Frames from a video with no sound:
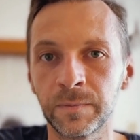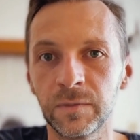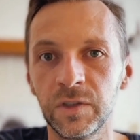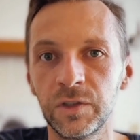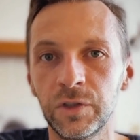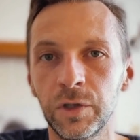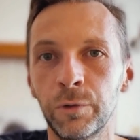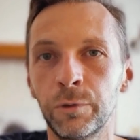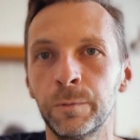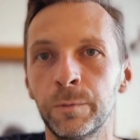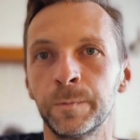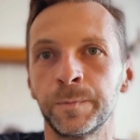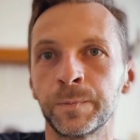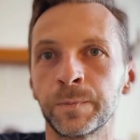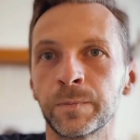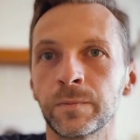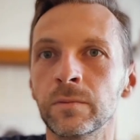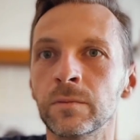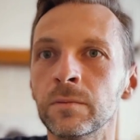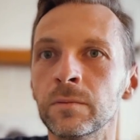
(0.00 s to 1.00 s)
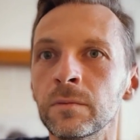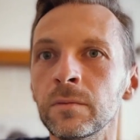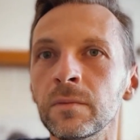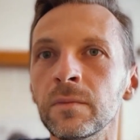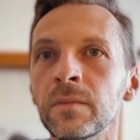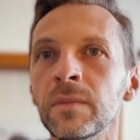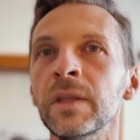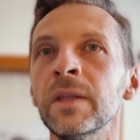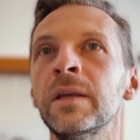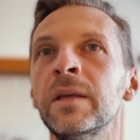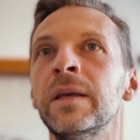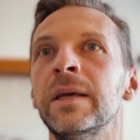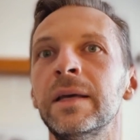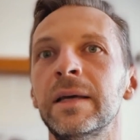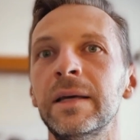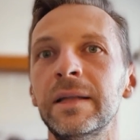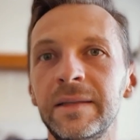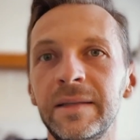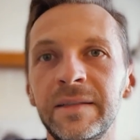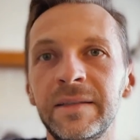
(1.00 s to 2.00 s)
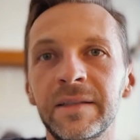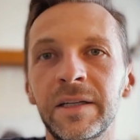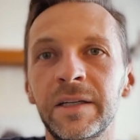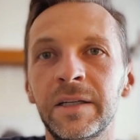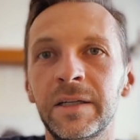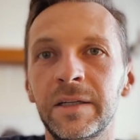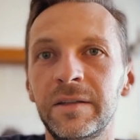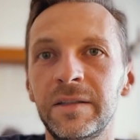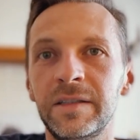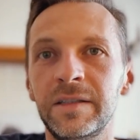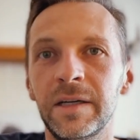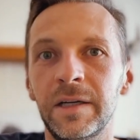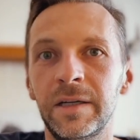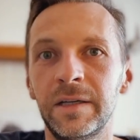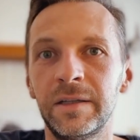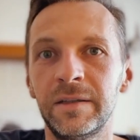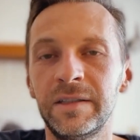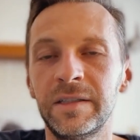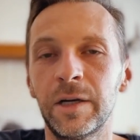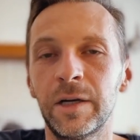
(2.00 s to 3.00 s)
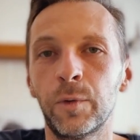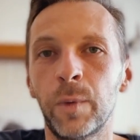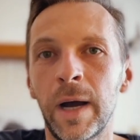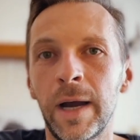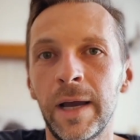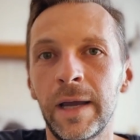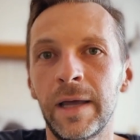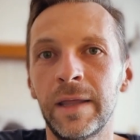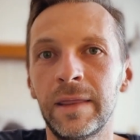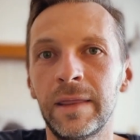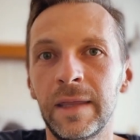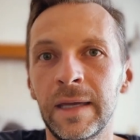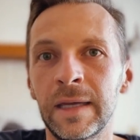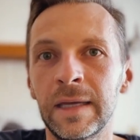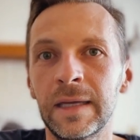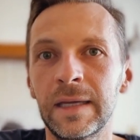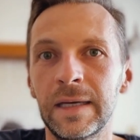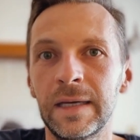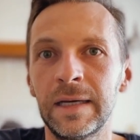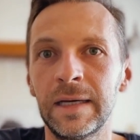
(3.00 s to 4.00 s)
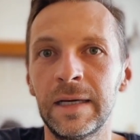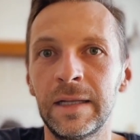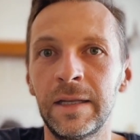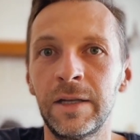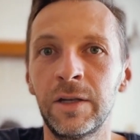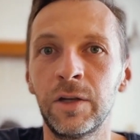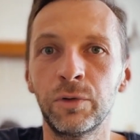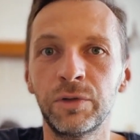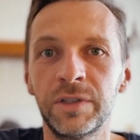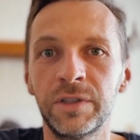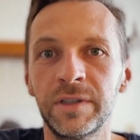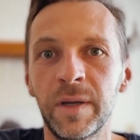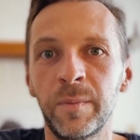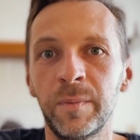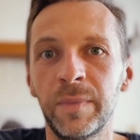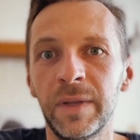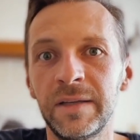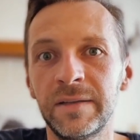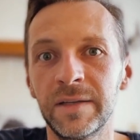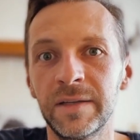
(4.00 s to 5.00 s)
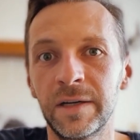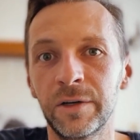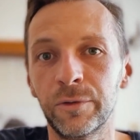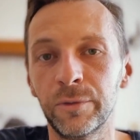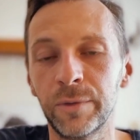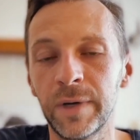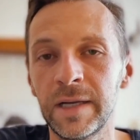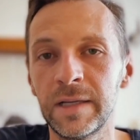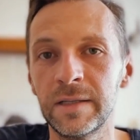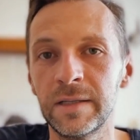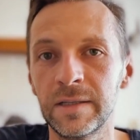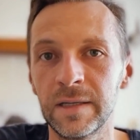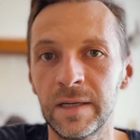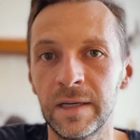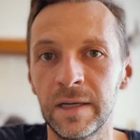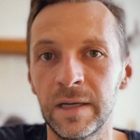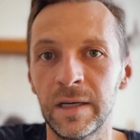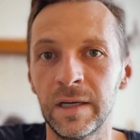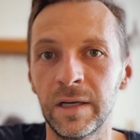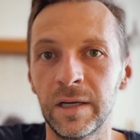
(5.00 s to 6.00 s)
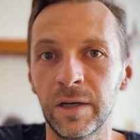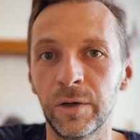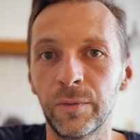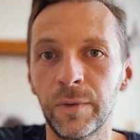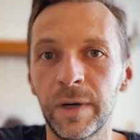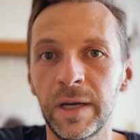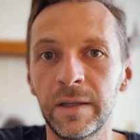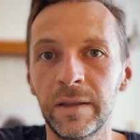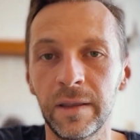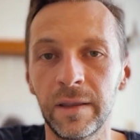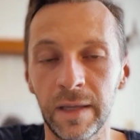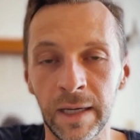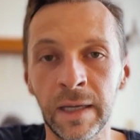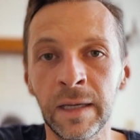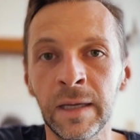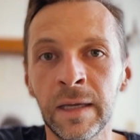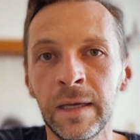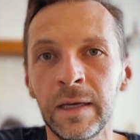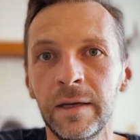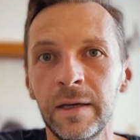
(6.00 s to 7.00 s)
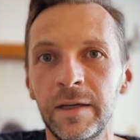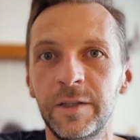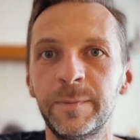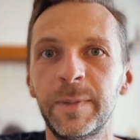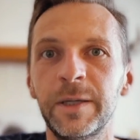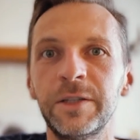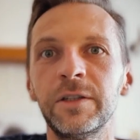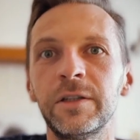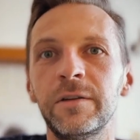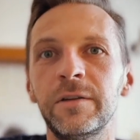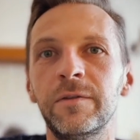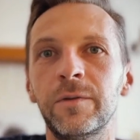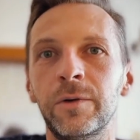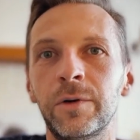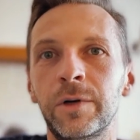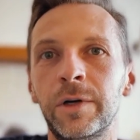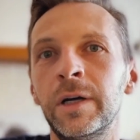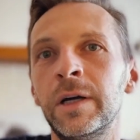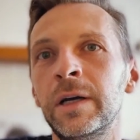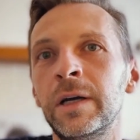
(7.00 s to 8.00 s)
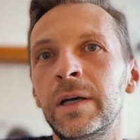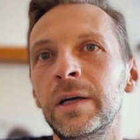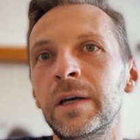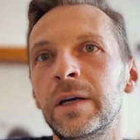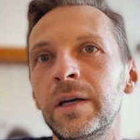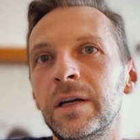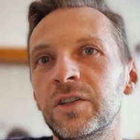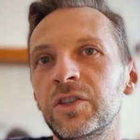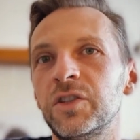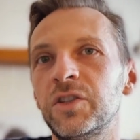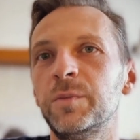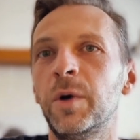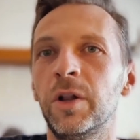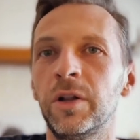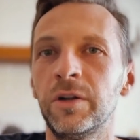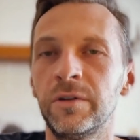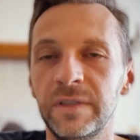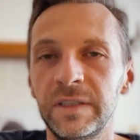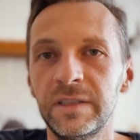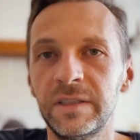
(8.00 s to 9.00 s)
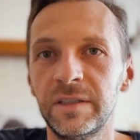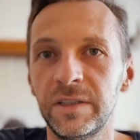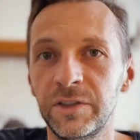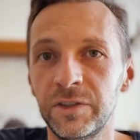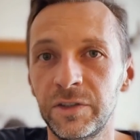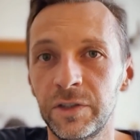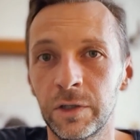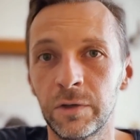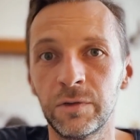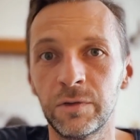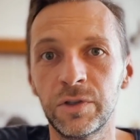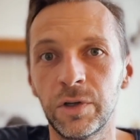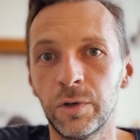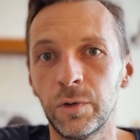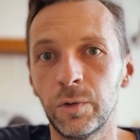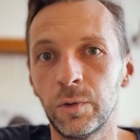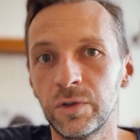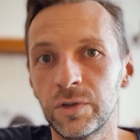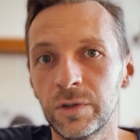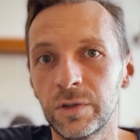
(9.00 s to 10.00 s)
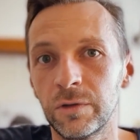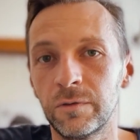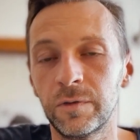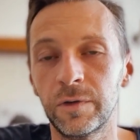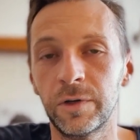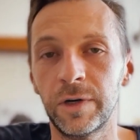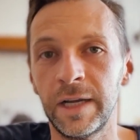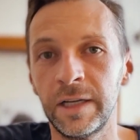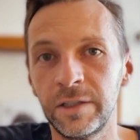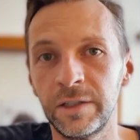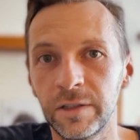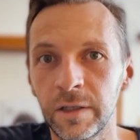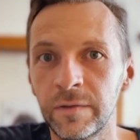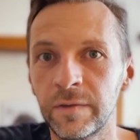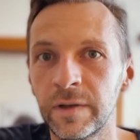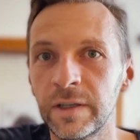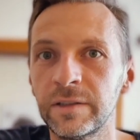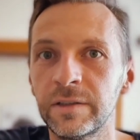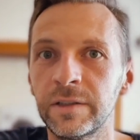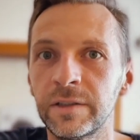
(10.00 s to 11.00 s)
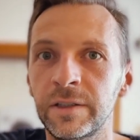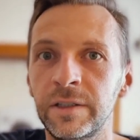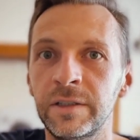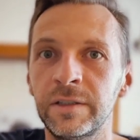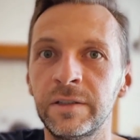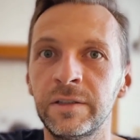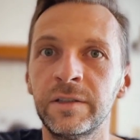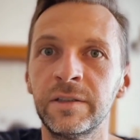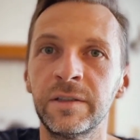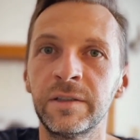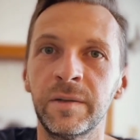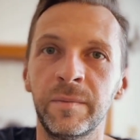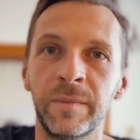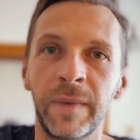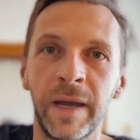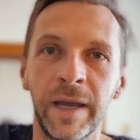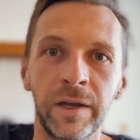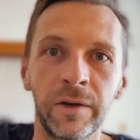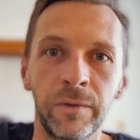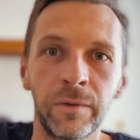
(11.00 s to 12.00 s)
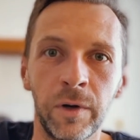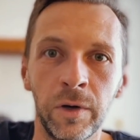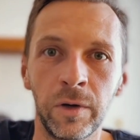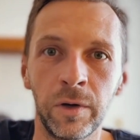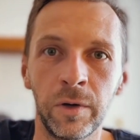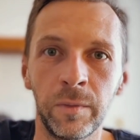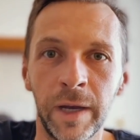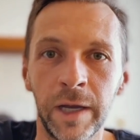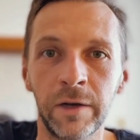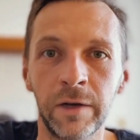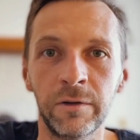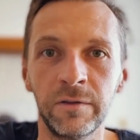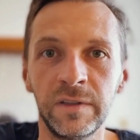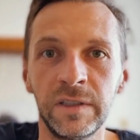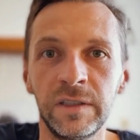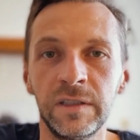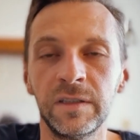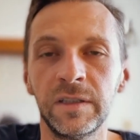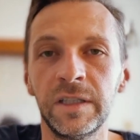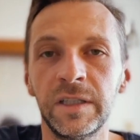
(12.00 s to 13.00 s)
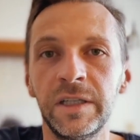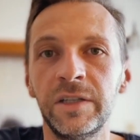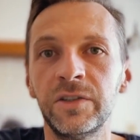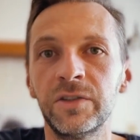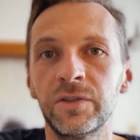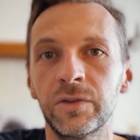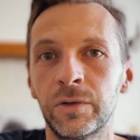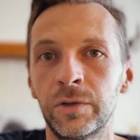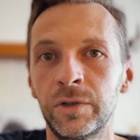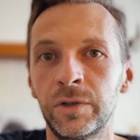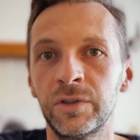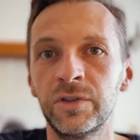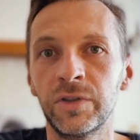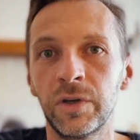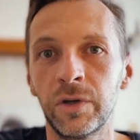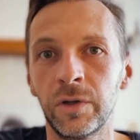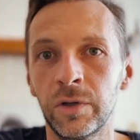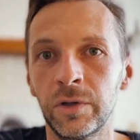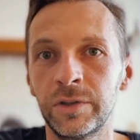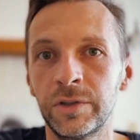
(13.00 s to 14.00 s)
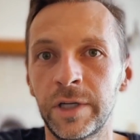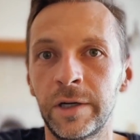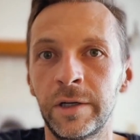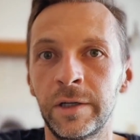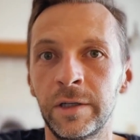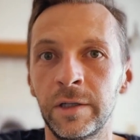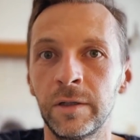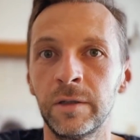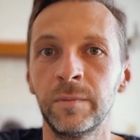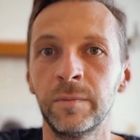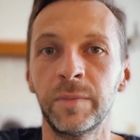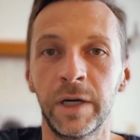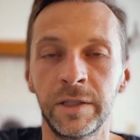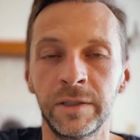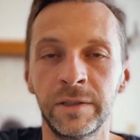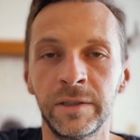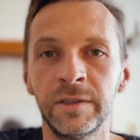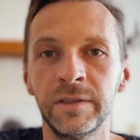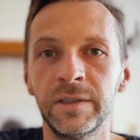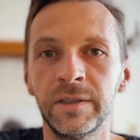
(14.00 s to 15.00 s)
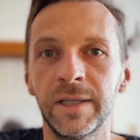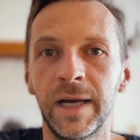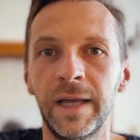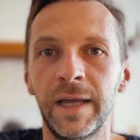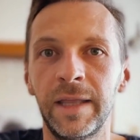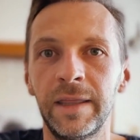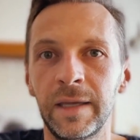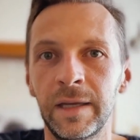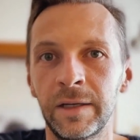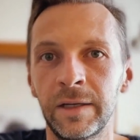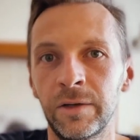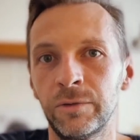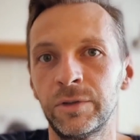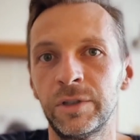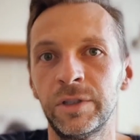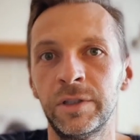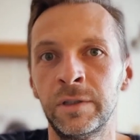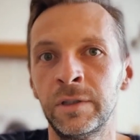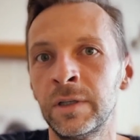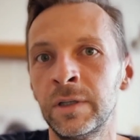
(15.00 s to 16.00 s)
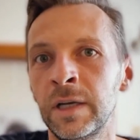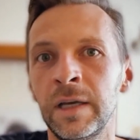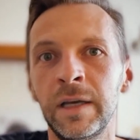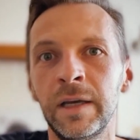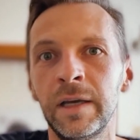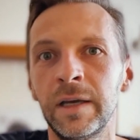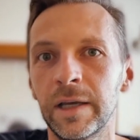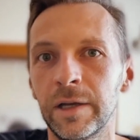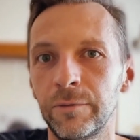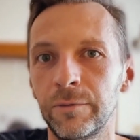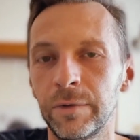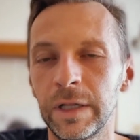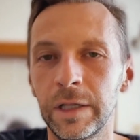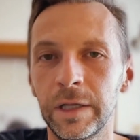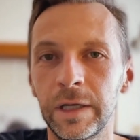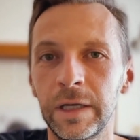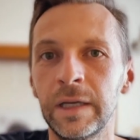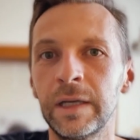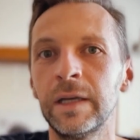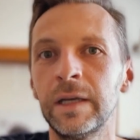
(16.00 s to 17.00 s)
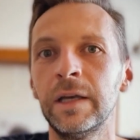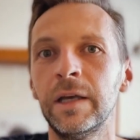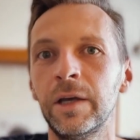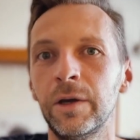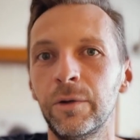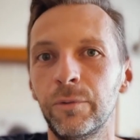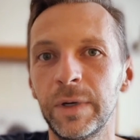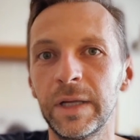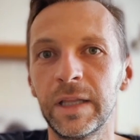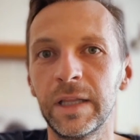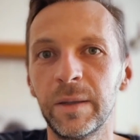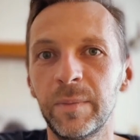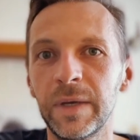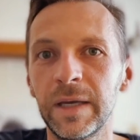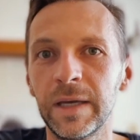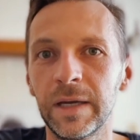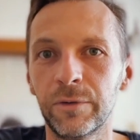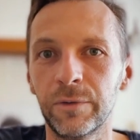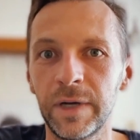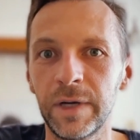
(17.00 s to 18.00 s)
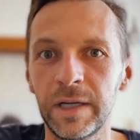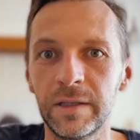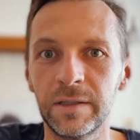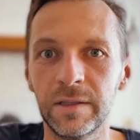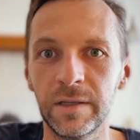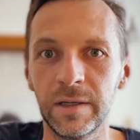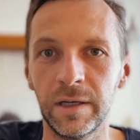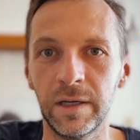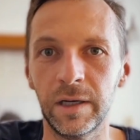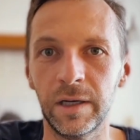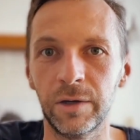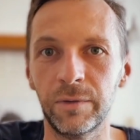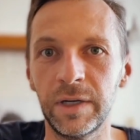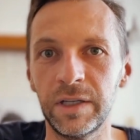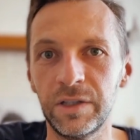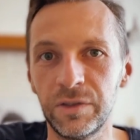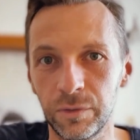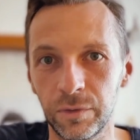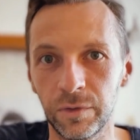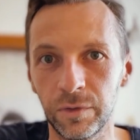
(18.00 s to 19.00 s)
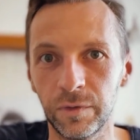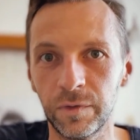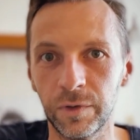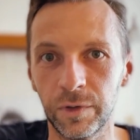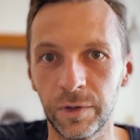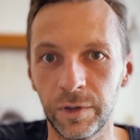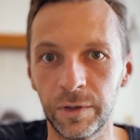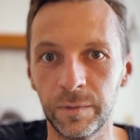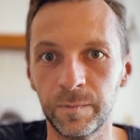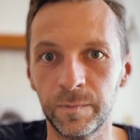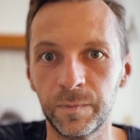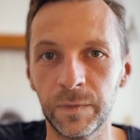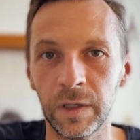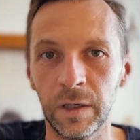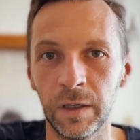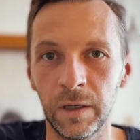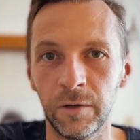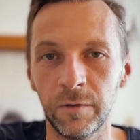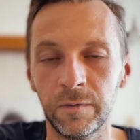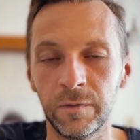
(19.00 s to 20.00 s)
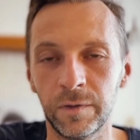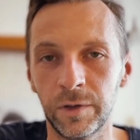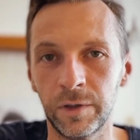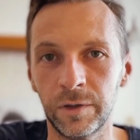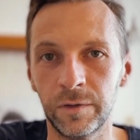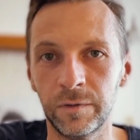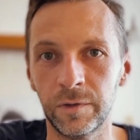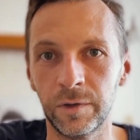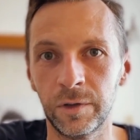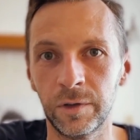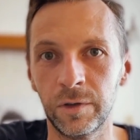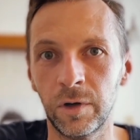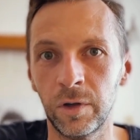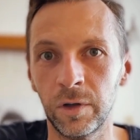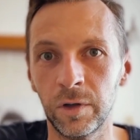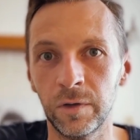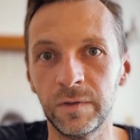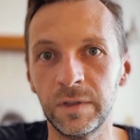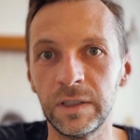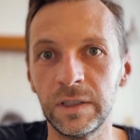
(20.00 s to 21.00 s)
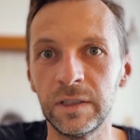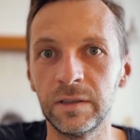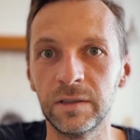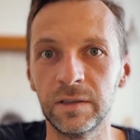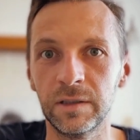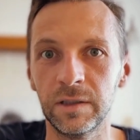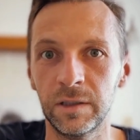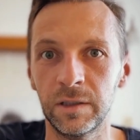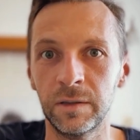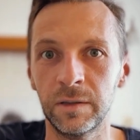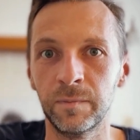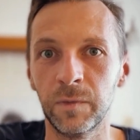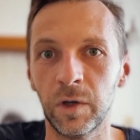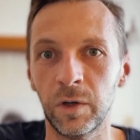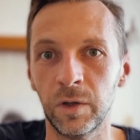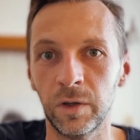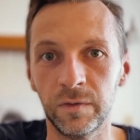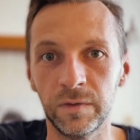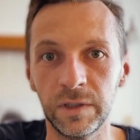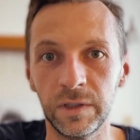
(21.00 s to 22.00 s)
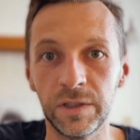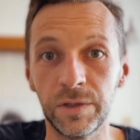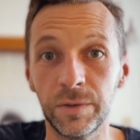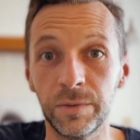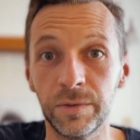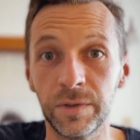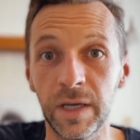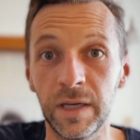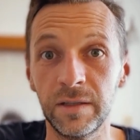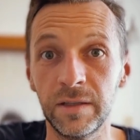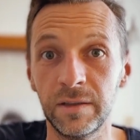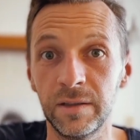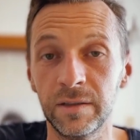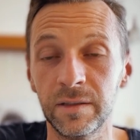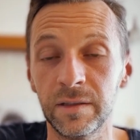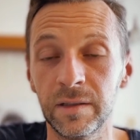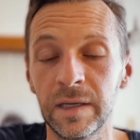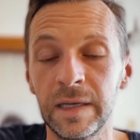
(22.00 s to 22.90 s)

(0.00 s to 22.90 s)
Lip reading: So these are why I think the Notion templates are a great thing, especially for smaller VCs. So for angel investors, micro VCs, or solo general partners, I think Notion can really be a great tool for all of these use cases.